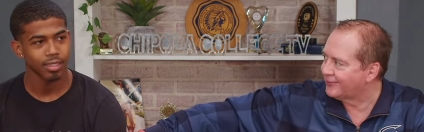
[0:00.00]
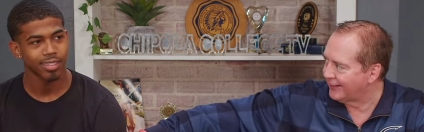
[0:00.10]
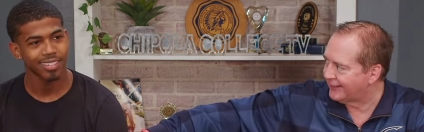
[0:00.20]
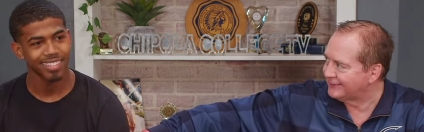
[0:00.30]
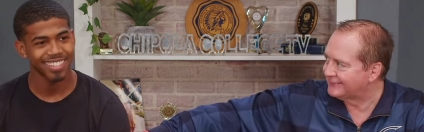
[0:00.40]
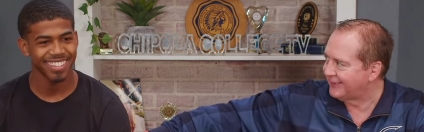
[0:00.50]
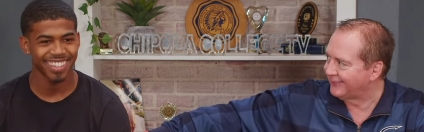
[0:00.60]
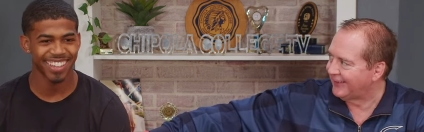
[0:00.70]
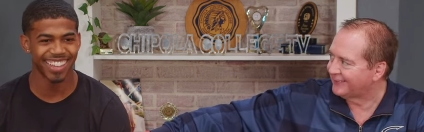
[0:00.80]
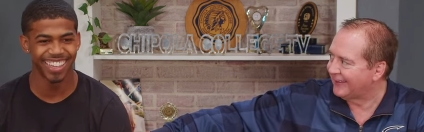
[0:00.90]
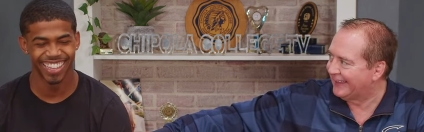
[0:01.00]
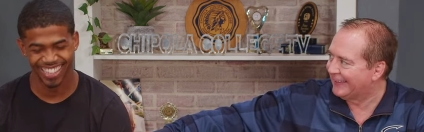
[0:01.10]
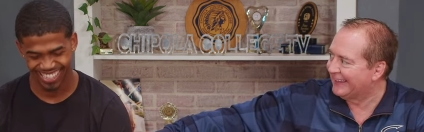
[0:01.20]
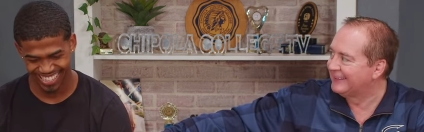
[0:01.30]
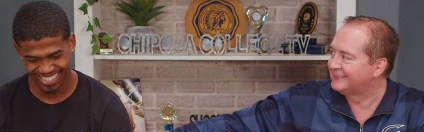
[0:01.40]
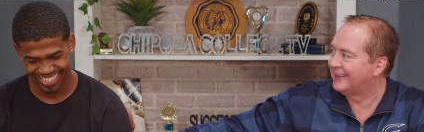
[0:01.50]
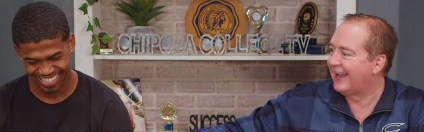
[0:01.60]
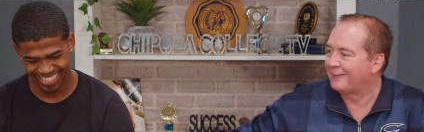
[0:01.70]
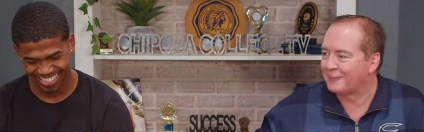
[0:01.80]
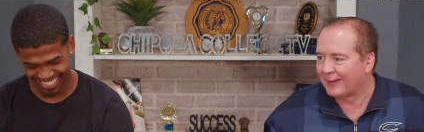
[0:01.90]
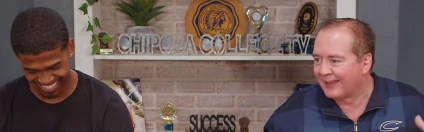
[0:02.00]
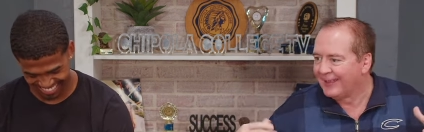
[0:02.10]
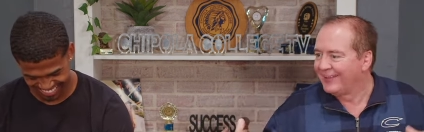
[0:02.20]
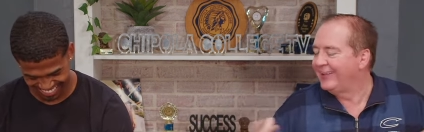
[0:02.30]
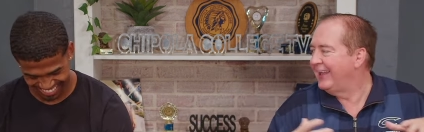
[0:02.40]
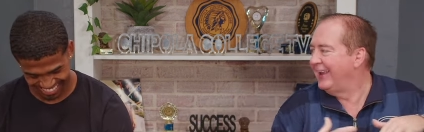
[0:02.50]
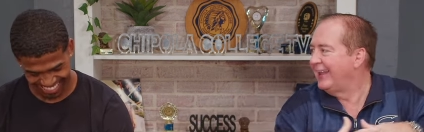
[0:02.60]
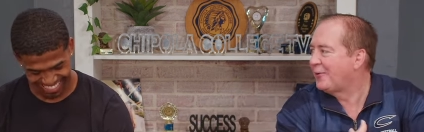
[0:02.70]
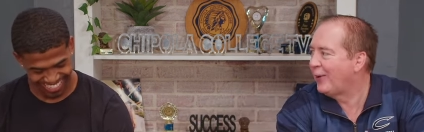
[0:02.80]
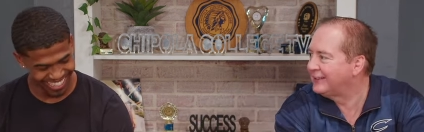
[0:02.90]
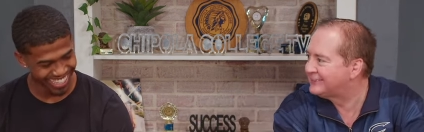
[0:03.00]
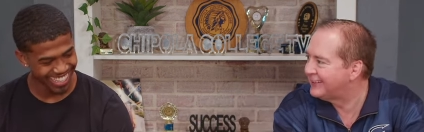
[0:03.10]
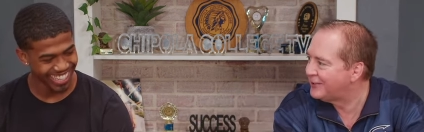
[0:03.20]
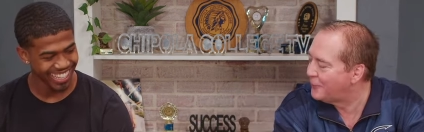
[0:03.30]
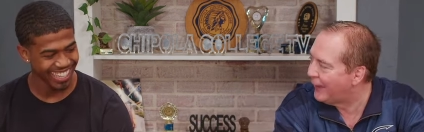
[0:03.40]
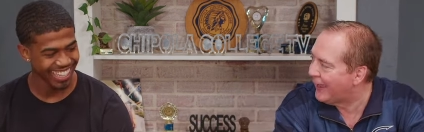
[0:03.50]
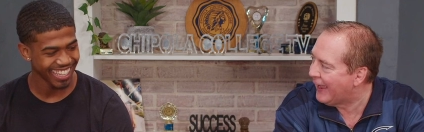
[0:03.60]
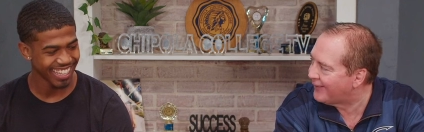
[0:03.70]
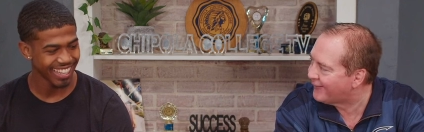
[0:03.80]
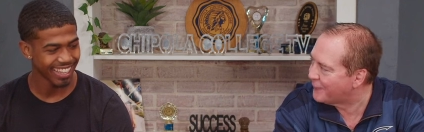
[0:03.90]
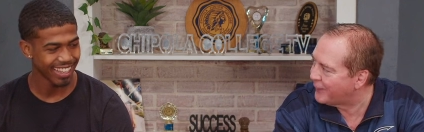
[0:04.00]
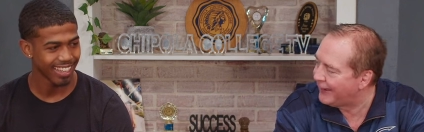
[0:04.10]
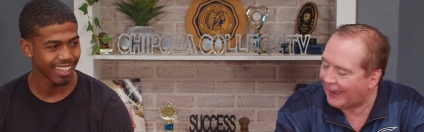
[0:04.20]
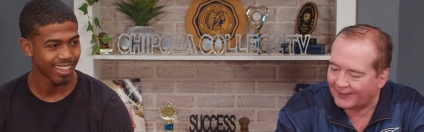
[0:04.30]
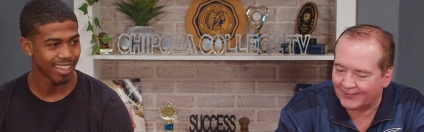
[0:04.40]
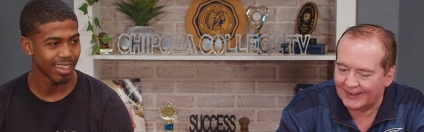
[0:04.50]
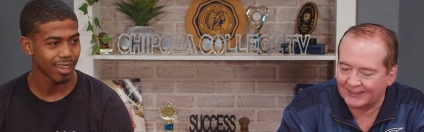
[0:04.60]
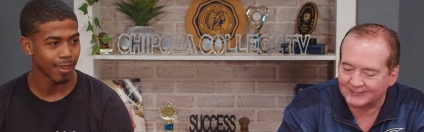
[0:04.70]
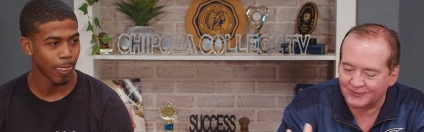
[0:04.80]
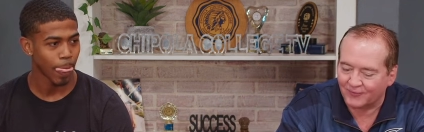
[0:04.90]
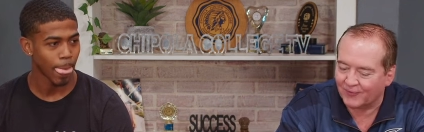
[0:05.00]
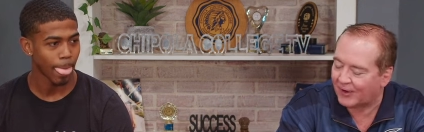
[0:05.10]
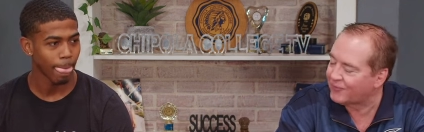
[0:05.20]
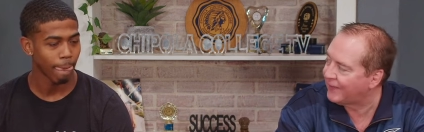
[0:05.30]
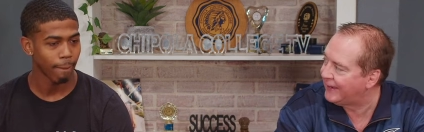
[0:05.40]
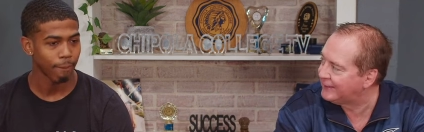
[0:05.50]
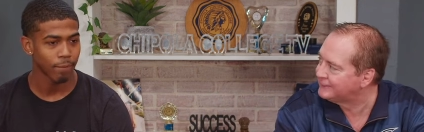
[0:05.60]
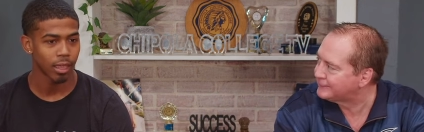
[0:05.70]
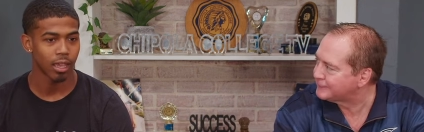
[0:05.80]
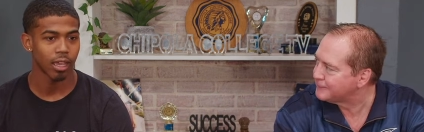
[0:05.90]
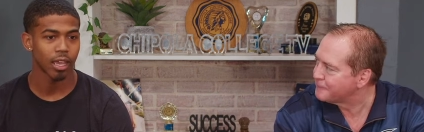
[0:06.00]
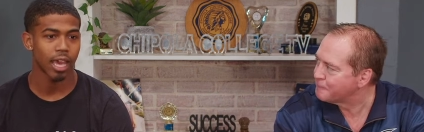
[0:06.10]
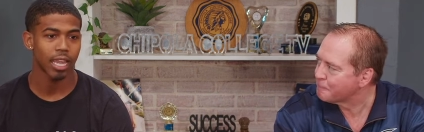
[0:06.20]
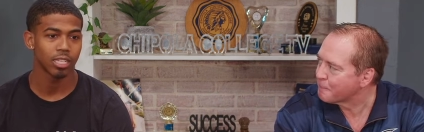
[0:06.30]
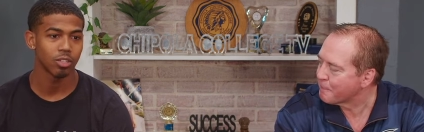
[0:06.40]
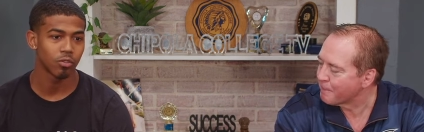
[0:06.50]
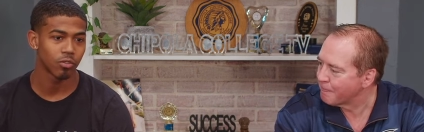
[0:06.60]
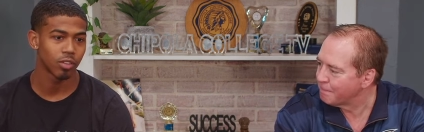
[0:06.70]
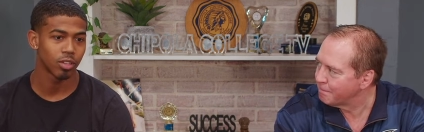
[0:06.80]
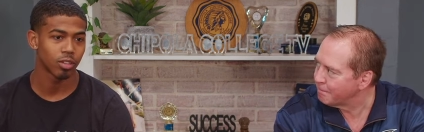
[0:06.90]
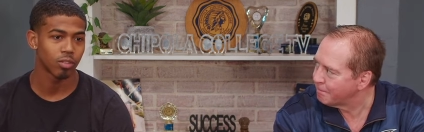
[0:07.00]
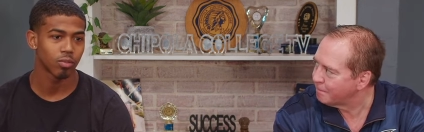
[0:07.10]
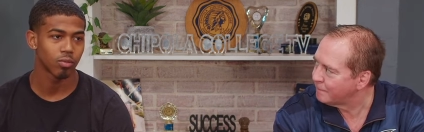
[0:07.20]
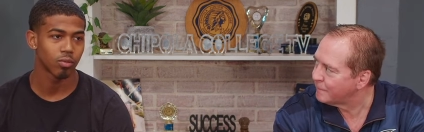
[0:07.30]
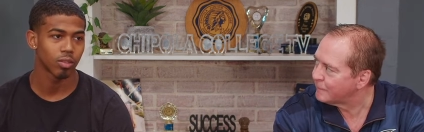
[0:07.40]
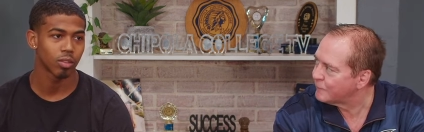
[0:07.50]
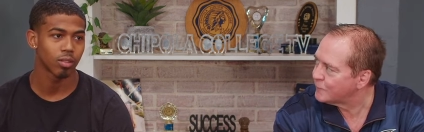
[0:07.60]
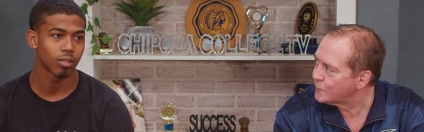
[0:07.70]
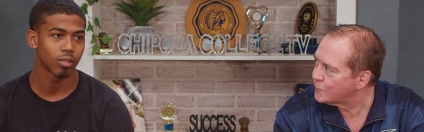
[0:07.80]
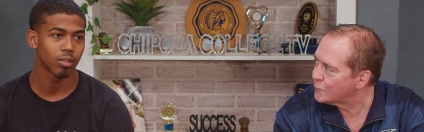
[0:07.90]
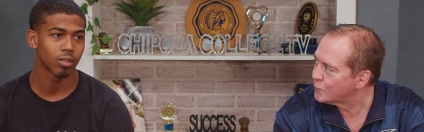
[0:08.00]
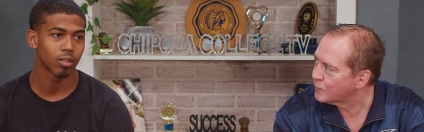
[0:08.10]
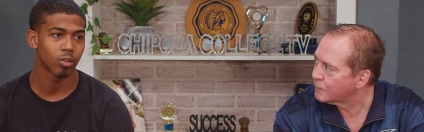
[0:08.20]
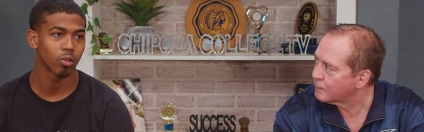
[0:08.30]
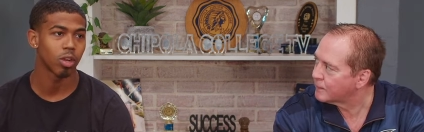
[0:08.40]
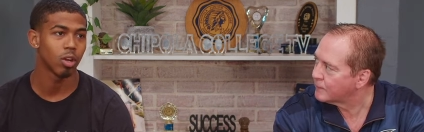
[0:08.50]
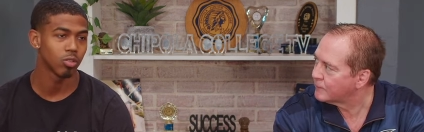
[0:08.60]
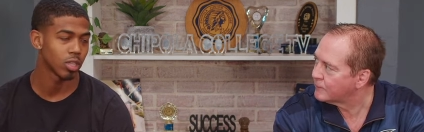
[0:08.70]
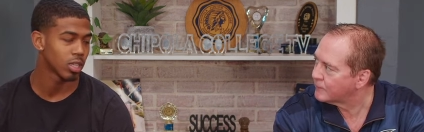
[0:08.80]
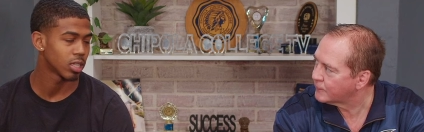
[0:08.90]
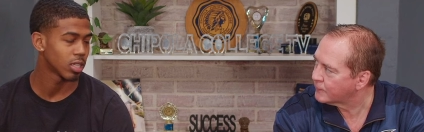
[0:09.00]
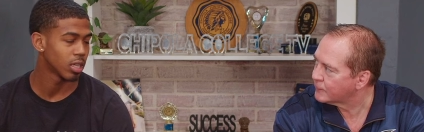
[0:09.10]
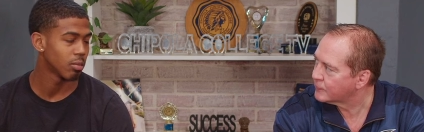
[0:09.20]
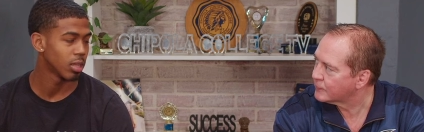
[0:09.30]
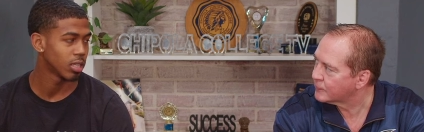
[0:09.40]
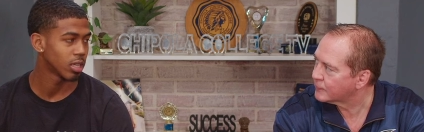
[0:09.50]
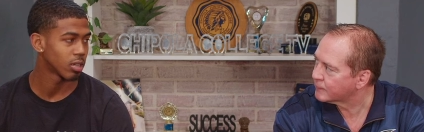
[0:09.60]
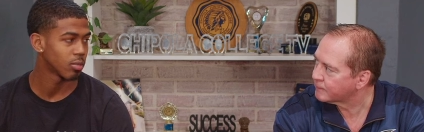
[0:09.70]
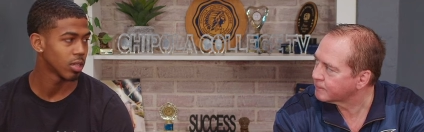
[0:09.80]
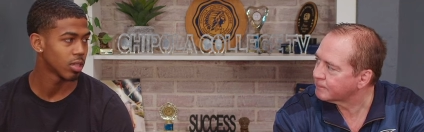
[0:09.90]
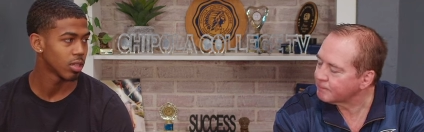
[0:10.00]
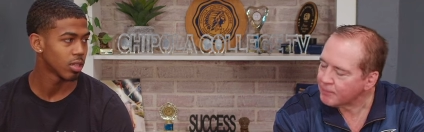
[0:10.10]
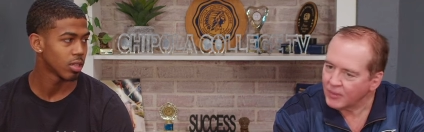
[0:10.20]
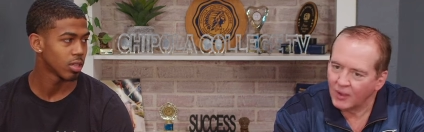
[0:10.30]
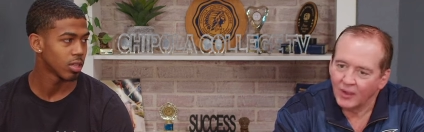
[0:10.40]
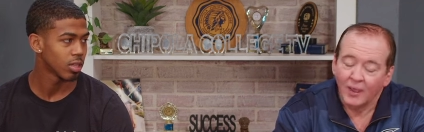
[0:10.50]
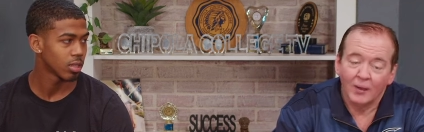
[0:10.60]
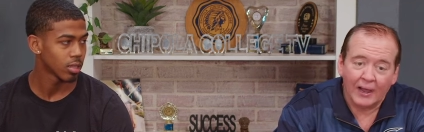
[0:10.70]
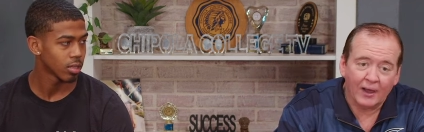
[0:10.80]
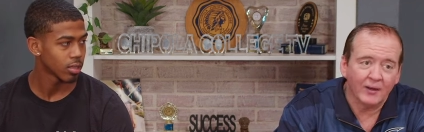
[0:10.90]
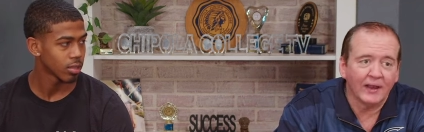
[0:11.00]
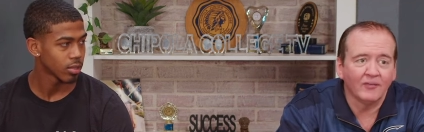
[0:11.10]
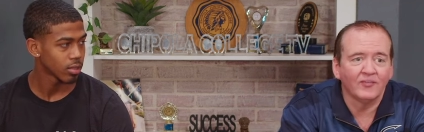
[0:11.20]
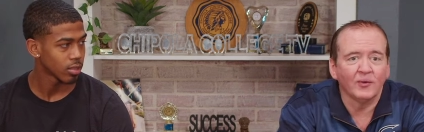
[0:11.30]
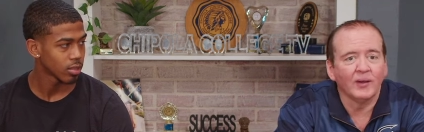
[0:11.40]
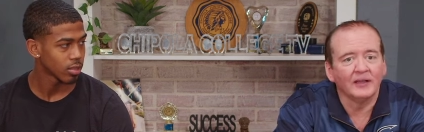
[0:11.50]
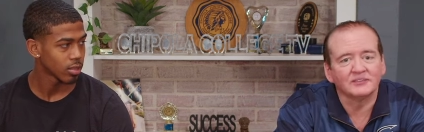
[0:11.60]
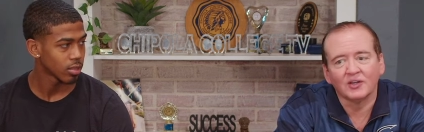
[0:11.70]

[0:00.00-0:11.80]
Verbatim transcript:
Speaker 1: tricky stuff. Now take it easy on me. But any question you may have for me, I could answer for our fans.
Speaker 2: Uh, how did you feel when you were coaching the NCAA tournament?
Speaker 1: How did I feel when I was